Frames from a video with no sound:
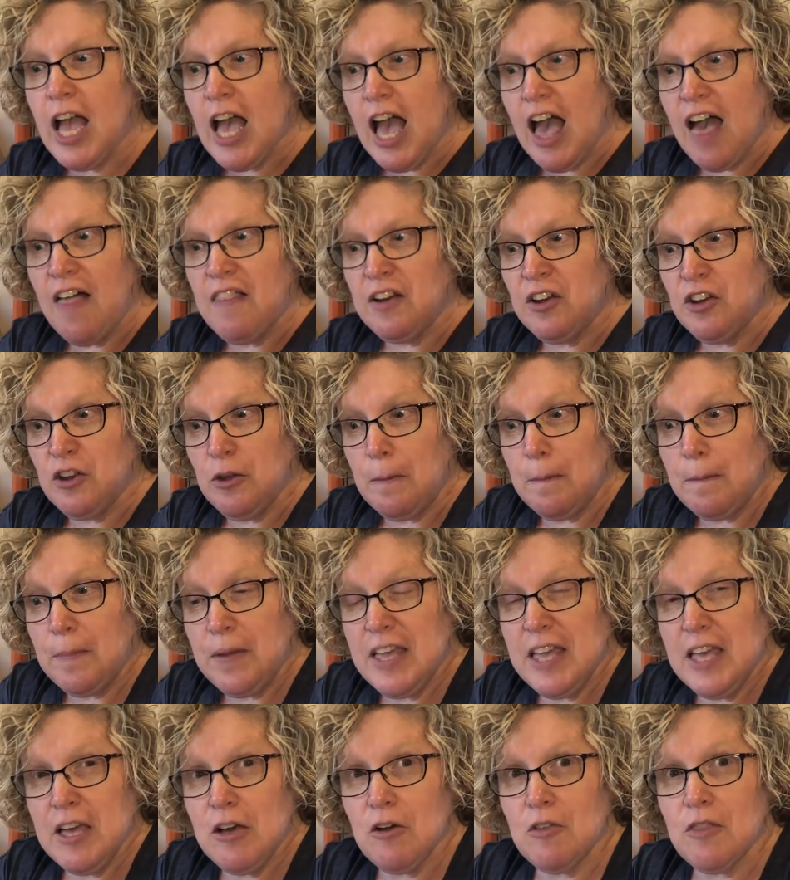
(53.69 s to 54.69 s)
And then you
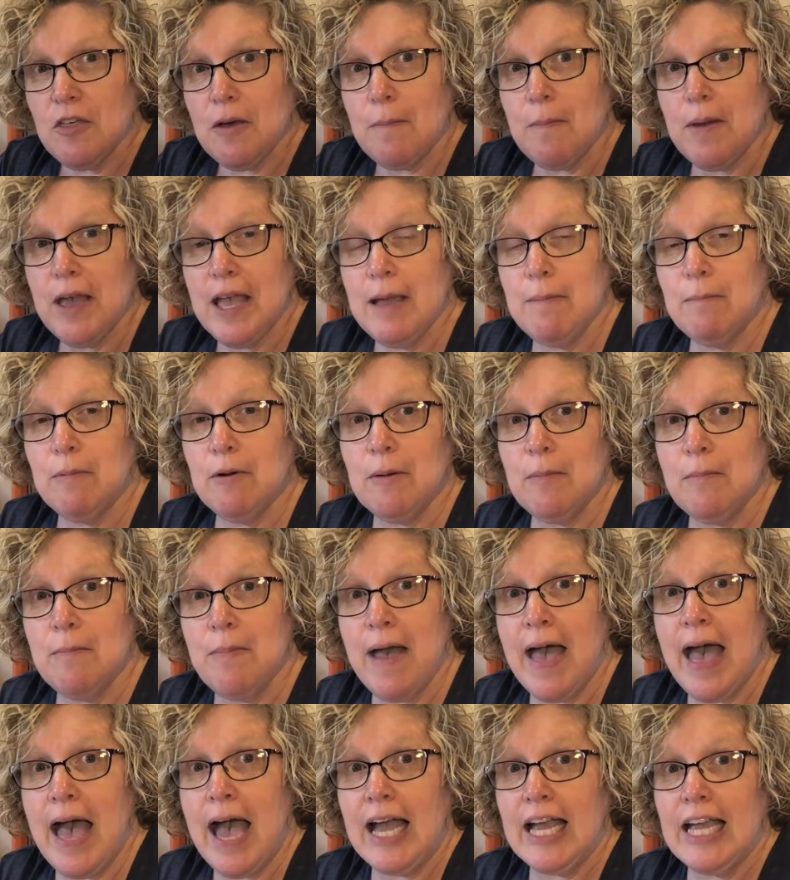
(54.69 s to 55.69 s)
peel the paper
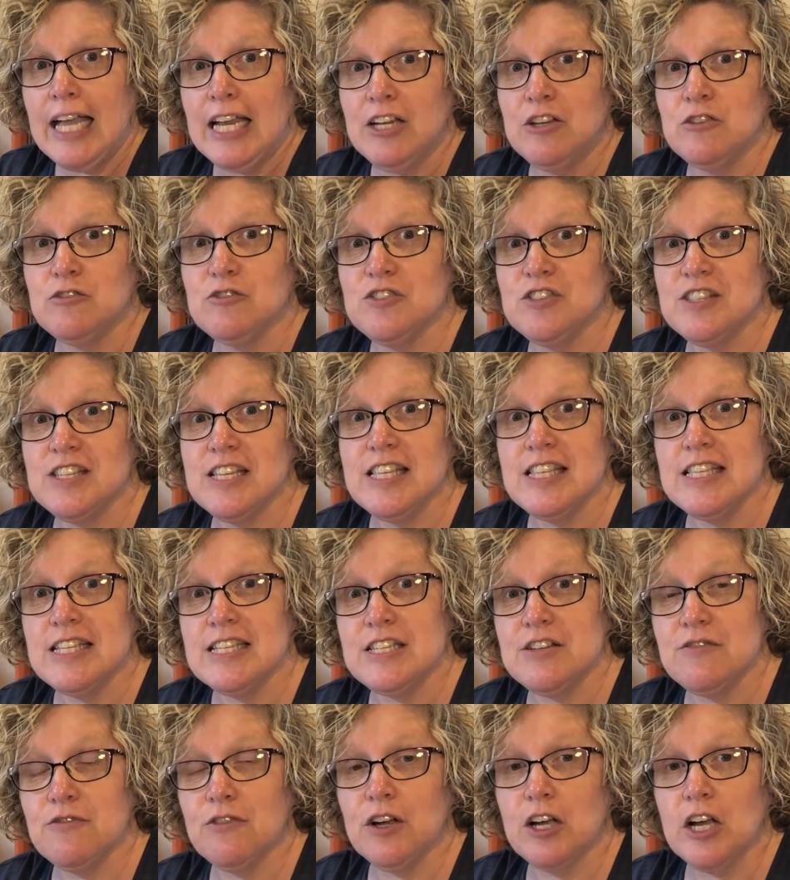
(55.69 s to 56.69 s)
back and you see the
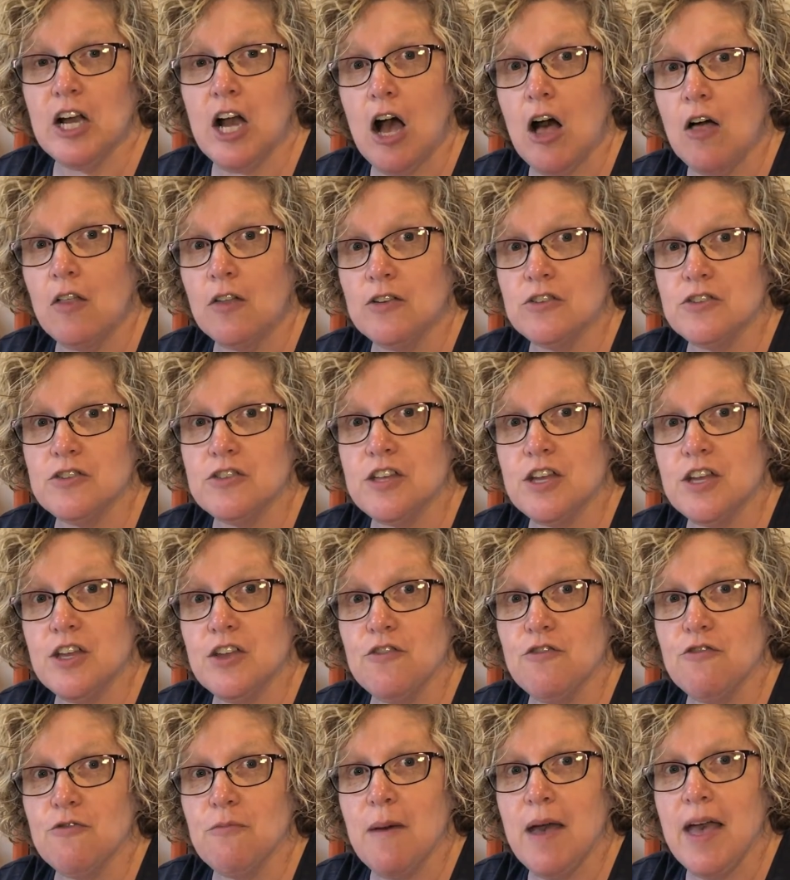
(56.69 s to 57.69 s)
different colors that
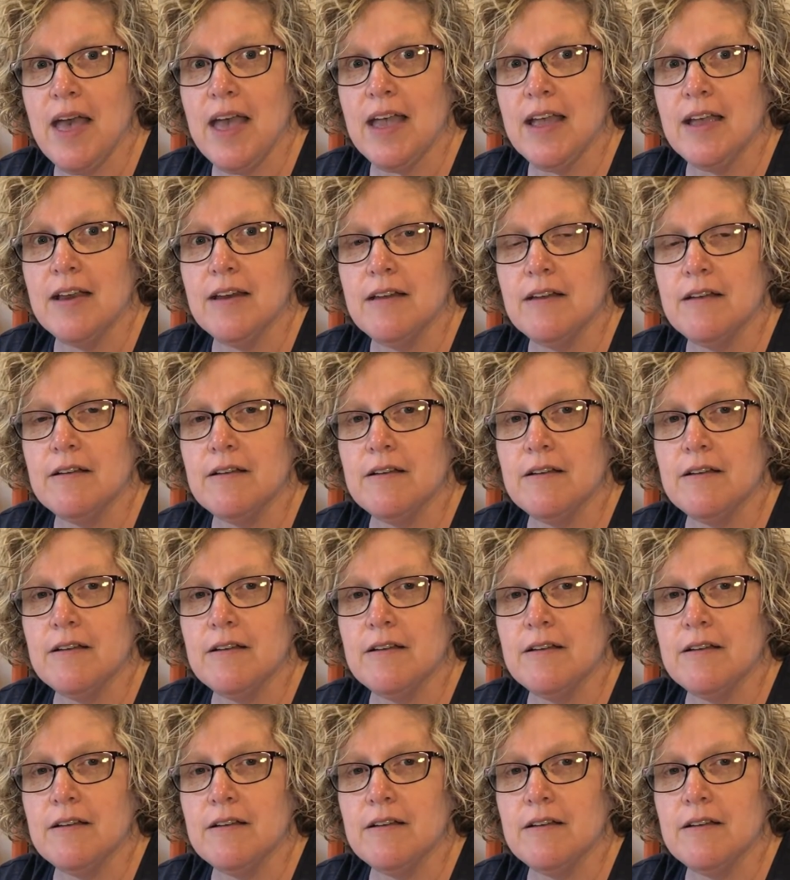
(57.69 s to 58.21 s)
you've made.